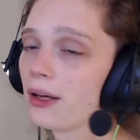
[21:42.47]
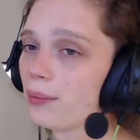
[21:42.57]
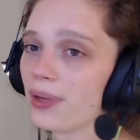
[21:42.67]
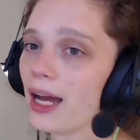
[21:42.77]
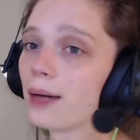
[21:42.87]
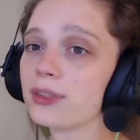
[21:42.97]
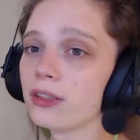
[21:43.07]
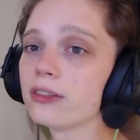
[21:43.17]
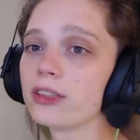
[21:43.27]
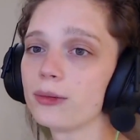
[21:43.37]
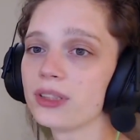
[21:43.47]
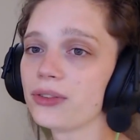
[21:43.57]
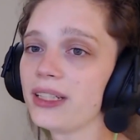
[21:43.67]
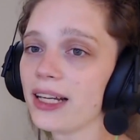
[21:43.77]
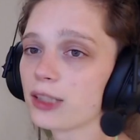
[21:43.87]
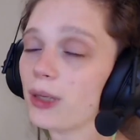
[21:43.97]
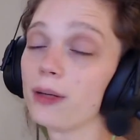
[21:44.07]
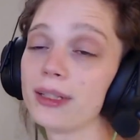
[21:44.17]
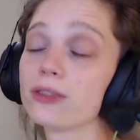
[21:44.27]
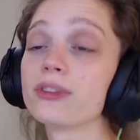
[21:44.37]
perhaps also between the
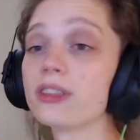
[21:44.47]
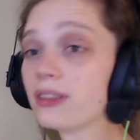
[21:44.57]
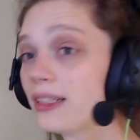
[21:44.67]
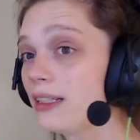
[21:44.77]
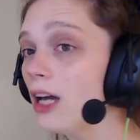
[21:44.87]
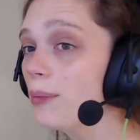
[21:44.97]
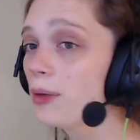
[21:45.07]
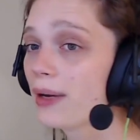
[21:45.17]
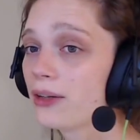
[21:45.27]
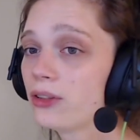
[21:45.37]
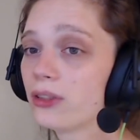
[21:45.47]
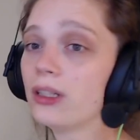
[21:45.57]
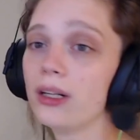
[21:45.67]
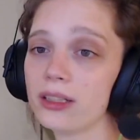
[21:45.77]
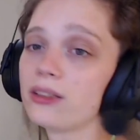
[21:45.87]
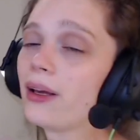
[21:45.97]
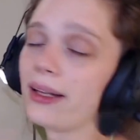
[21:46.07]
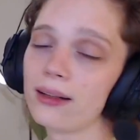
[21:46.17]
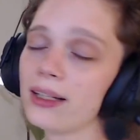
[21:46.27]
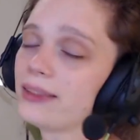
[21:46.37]
experimental result and the upper bound. So,
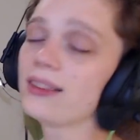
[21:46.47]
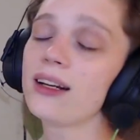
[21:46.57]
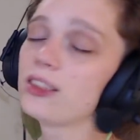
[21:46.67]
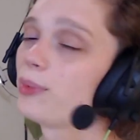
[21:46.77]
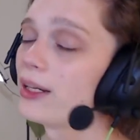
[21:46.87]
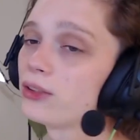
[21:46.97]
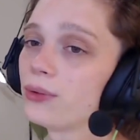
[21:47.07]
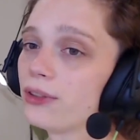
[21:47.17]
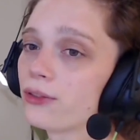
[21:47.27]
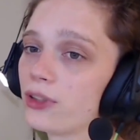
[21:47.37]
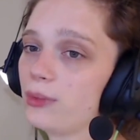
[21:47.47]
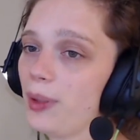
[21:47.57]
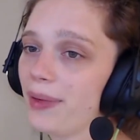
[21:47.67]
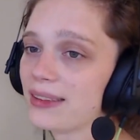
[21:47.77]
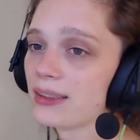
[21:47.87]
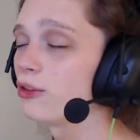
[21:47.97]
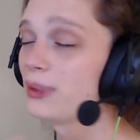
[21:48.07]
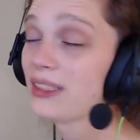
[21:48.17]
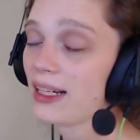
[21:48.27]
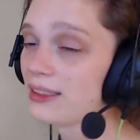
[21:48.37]
and tighter bounds would of course be better. From
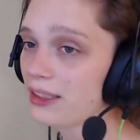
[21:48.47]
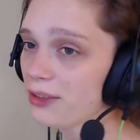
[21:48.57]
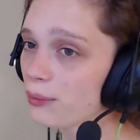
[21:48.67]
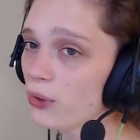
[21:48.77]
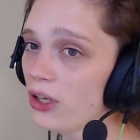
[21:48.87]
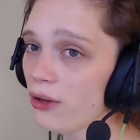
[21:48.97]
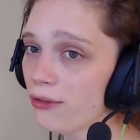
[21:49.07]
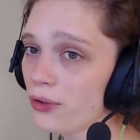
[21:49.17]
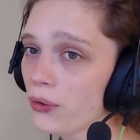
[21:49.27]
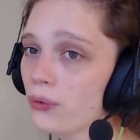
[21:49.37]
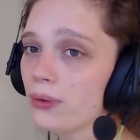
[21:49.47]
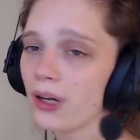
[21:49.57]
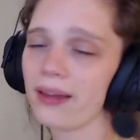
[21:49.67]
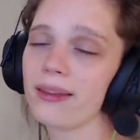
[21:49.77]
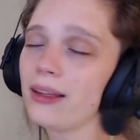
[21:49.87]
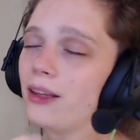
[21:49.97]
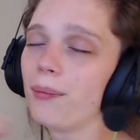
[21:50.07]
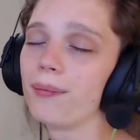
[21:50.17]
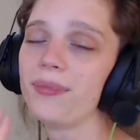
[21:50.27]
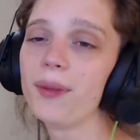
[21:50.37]
a scientific point of view, I think
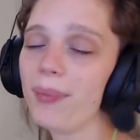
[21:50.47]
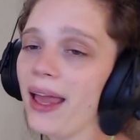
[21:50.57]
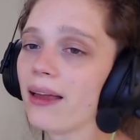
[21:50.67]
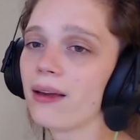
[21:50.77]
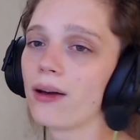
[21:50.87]
the big